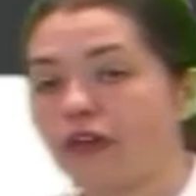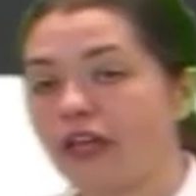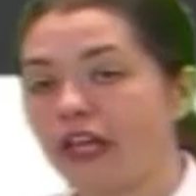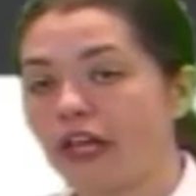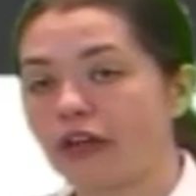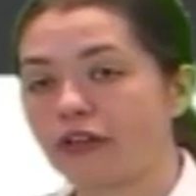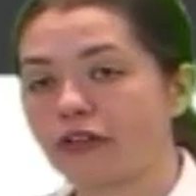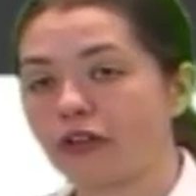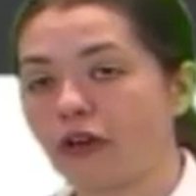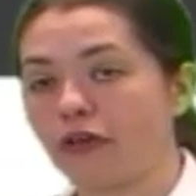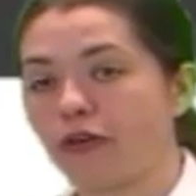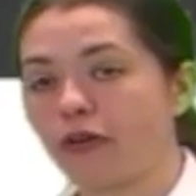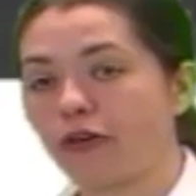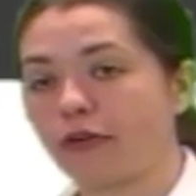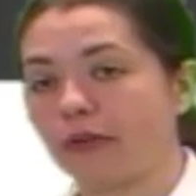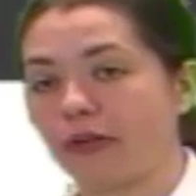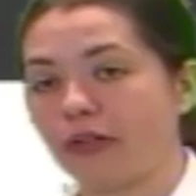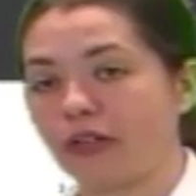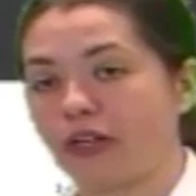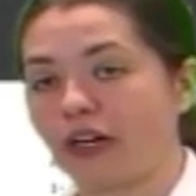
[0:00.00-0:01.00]
here is our
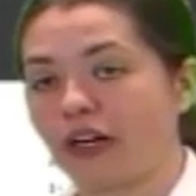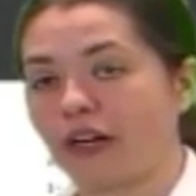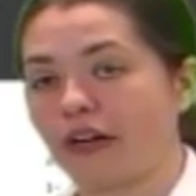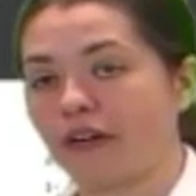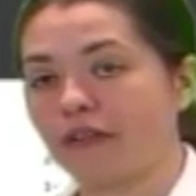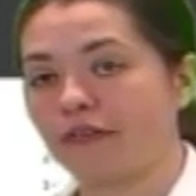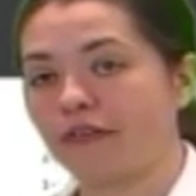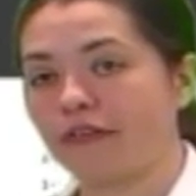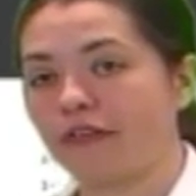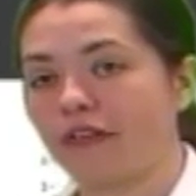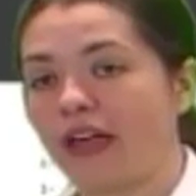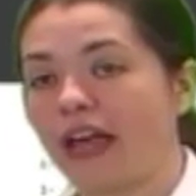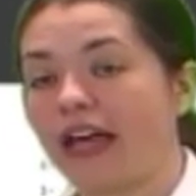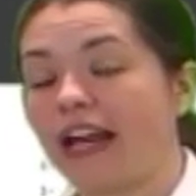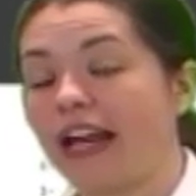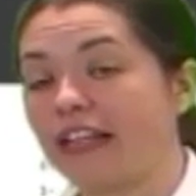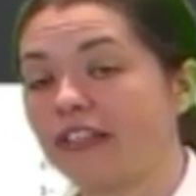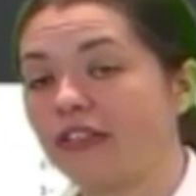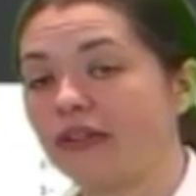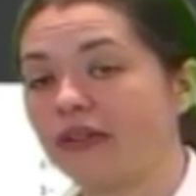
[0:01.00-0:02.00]
normal curve.
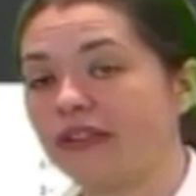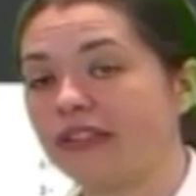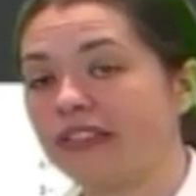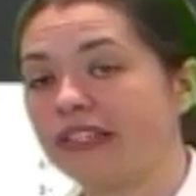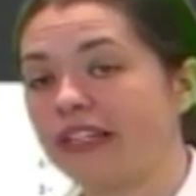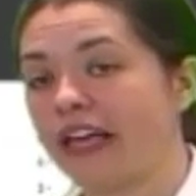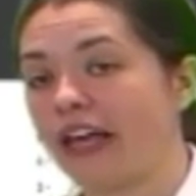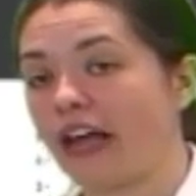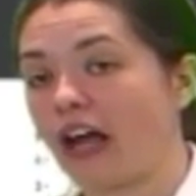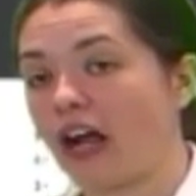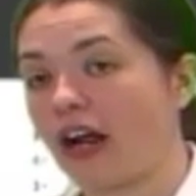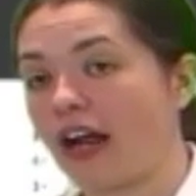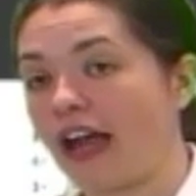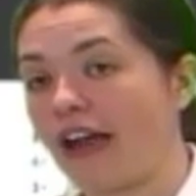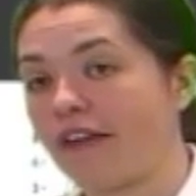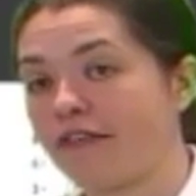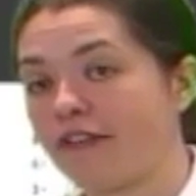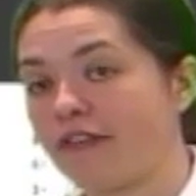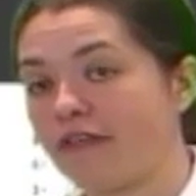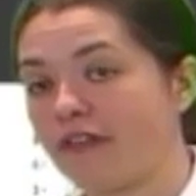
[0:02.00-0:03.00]
And as you can see, our
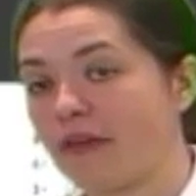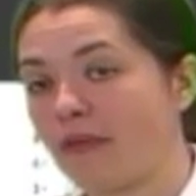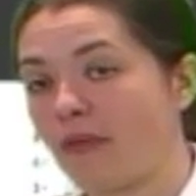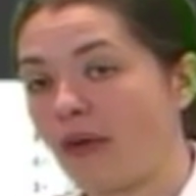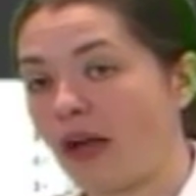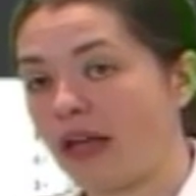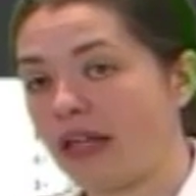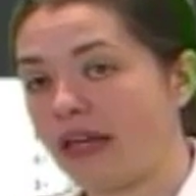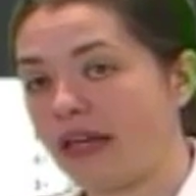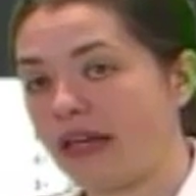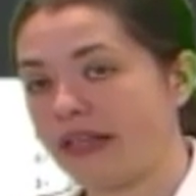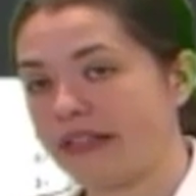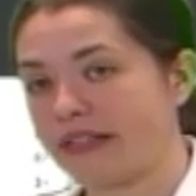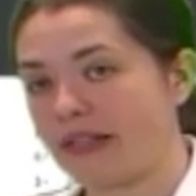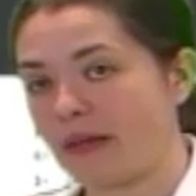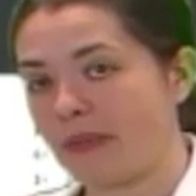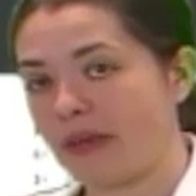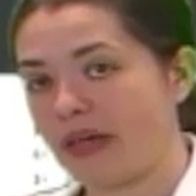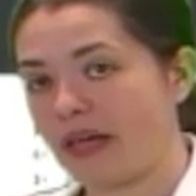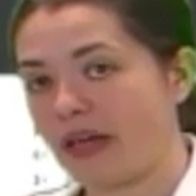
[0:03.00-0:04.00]
FEV1 is
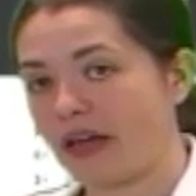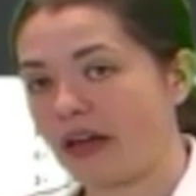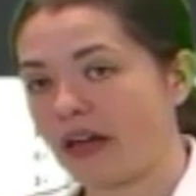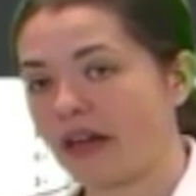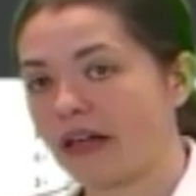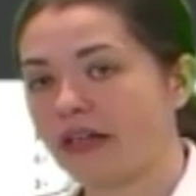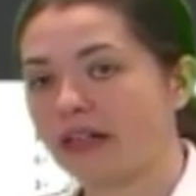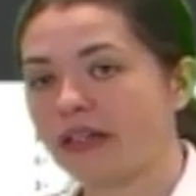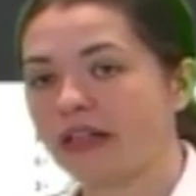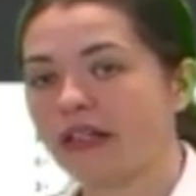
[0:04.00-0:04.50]
up here